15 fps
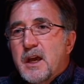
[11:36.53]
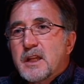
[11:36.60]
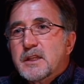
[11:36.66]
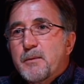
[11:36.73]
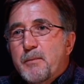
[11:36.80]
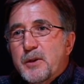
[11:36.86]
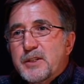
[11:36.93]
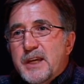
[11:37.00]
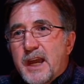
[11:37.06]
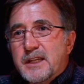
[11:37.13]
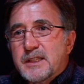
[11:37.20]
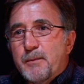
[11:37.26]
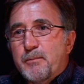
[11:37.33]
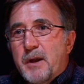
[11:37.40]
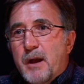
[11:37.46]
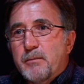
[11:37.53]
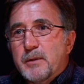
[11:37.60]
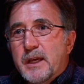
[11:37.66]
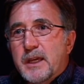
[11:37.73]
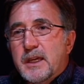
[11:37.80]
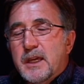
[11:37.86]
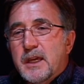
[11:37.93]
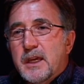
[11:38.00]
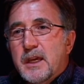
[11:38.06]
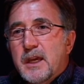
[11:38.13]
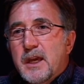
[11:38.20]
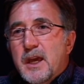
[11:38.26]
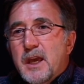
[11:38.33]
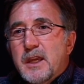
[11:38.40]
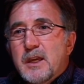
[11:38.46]
to protect the public.
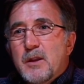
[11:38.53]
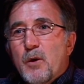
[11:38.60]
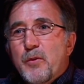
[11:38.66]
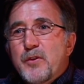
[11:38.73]
You know,